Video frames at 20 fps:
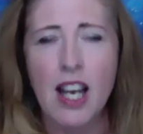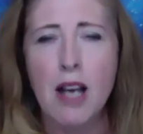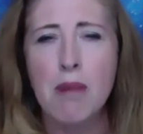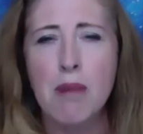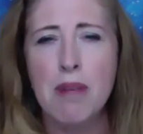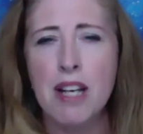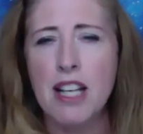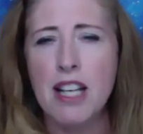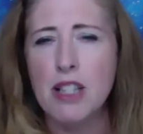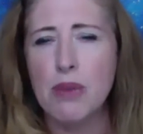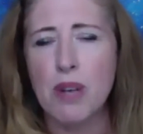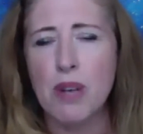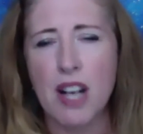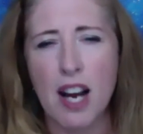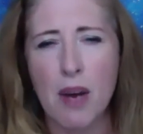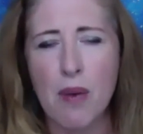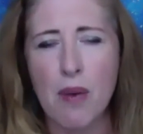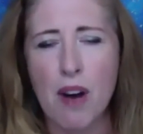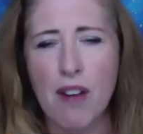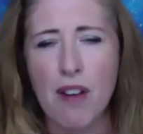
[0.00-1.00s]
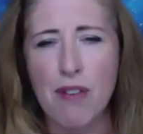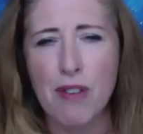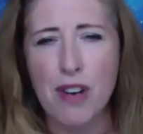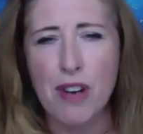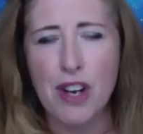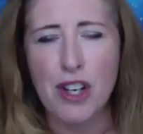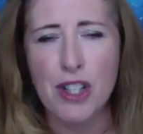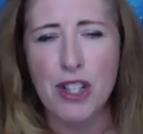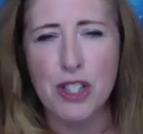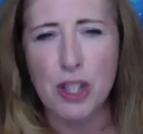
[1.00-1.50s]
because what I want for
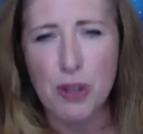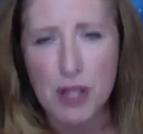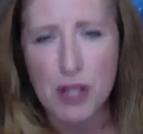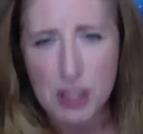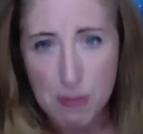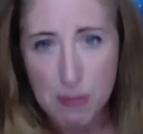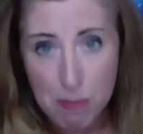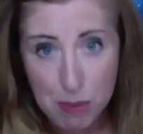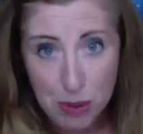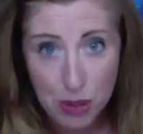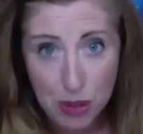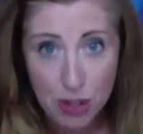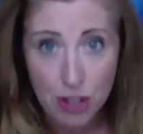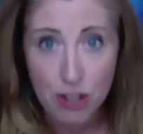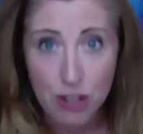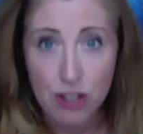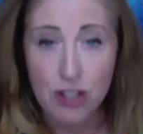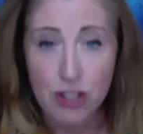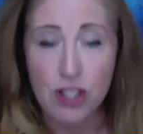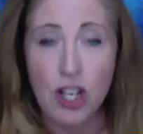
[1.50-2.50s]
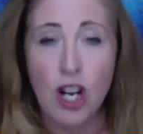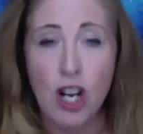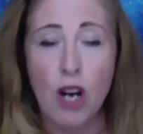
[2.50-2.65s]
you to do is merge